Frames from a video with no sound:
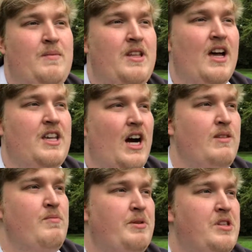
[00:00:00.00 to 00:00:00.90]
I mean, I can't
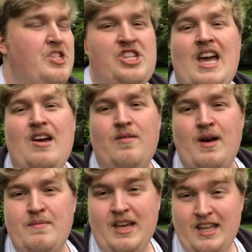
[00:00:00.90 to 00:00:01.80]
even build a chair
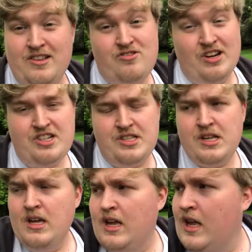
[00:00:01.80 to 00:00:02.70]
without making instructions,
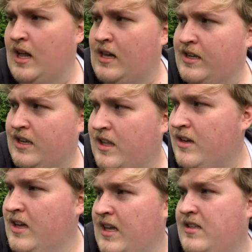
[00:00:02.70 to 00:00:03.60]
you
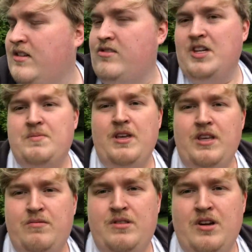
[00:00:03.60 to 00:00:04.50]
know, and trust me,
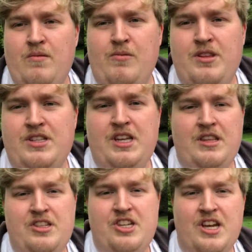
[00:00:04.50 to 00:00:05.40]
you don't even want to see
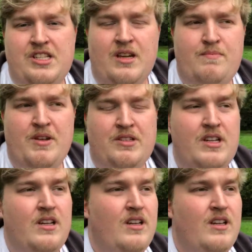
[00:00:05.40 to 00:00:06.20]
the chairs I've built.